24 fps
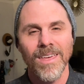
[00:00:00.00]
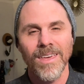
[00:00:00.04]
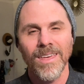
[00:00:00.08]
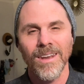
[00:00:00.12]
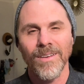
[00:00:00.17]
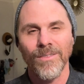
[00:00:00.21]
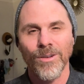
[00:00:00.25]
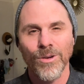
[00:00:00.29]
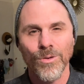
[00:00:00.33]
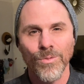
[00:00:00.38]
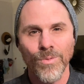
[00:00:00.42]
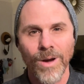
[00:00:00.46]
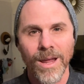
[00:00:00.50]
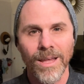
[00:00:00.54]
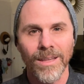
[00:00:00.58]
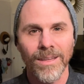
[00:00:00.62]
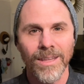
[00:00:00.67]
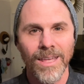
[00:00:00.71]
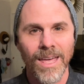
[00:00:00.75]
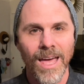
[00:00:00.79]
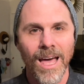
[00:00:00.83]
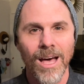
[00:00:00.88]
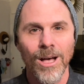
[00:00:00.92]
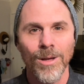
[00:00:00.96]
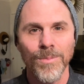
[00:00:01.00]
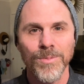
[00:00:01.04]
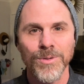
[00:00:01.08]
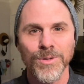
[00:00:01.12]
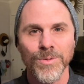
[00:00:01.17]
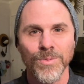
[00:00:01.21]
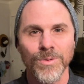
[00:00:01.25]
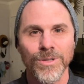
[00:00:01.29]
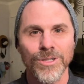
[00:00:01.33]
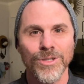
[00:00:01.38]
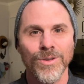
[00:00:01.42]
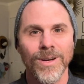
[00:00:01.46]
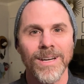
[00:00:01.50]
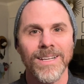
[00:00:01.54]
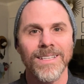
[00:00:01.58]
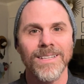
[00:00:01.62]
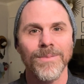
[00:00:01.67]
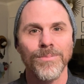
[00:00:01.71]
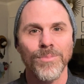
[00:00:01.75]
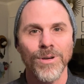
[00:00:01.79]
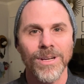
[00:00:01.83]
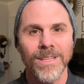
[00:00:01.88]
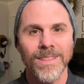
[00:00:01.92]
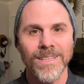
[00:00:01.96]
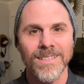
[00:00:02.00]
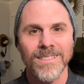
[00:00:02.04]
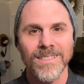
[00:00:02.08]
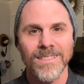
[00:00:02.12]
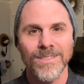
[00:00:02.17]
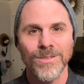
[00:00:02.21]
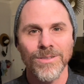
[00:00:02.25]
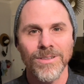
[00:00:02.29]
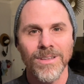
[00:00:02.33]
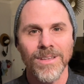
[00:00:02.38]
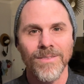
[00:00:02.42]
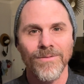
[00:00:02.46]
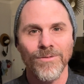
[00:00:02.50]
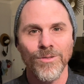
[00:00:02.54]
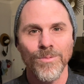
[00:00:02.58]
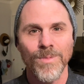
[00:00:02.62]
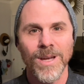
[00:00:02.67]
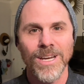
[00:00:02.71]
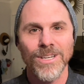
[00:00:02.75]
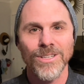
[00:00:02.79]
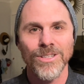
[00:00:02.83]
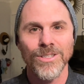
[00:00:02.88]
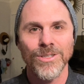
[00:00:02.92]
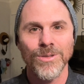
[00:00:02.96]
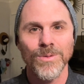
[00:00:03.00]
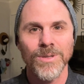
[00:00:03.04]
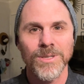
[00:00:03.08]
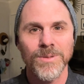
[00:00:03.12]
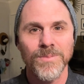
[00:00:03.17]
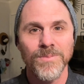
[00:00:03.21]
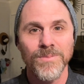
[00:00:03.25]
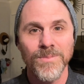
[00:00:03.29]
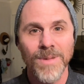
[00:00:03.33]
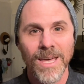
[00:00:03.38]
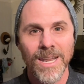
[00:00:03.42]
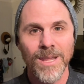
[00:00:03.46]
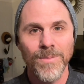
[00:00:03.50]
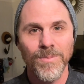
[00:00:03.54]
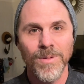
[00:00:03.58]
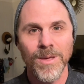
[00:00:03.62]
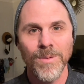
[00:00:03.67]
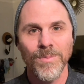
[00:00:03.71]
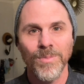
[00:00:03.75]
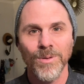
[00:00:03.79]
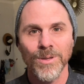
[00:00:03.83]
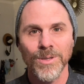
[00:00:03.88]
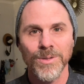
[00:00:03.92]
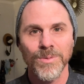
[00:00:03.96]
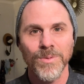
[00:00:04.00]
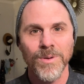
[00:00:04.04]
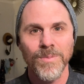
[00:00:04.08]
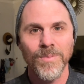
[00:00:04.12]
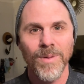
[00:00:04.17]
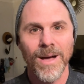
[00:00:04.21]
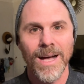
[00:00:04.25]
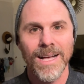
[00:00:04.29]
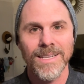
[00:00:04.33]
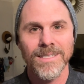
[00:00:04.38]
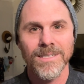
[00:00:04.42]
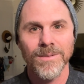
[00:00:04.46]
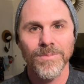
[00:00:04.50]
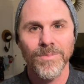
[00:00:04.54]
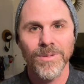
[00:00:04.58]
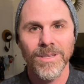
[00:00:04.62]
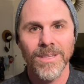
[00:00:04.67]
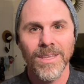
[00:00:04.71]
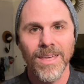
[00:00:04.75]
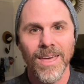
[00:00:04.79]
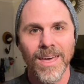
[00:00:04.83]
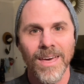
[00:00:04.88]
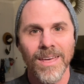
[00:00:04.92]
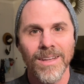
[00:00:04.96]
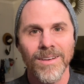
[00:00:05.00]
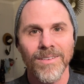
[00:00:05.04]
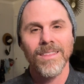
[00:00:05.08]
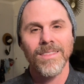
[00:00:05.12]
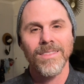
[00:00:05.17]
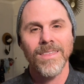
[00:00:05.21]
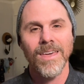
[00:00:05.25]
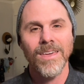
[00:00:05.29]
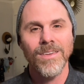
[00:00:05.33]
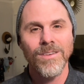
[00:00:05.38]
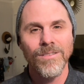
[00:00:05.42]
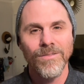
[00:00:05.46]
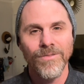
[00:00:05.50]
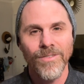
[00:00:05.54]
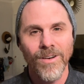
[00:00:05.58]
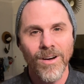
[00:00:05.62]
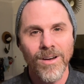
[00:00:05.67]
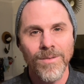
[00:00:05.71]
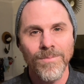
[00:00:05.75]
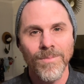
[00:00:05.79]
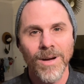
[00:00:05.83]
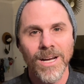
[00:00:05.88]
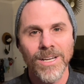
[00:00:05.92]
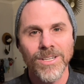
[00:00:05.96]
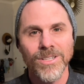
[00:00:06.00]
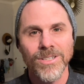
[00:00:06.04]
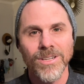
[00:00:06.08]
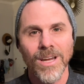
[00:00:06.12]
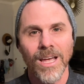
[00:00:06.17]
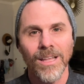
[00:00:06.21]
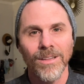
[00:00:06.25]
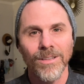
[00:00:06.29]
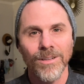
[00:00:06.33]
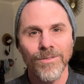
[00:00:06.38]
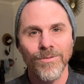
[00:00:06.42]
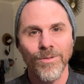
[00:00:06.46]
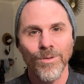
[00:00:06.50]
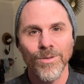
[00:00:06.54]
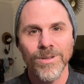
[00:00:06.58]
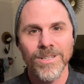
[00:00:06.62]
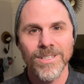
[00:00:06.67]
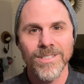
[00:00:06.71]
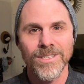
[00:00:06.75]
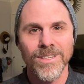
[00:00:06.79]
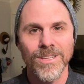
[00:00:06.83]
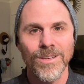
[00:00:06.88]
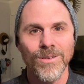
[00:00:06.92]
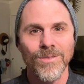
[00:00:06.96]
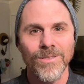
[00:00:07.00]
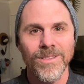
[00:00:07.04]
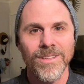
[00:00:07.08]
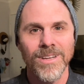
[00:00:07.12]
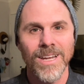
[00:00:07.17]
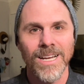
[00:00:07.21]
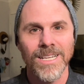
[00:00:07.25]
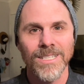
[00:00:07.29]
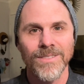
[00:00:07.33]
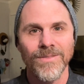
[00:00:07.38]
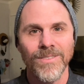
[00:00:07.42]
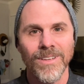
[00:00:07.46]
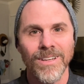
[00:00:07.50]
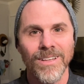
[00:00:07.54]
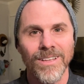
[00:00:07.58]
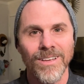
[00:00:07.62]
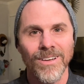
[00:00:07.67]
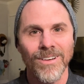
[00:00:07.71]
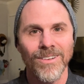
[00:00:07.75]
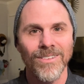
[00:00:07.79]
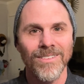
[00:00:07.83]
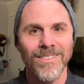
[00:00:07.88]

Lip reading: It greatly helps. We're trying to bring this information to as many people as we possibly can. Thank you very much. I look forward to seeing you in the next video.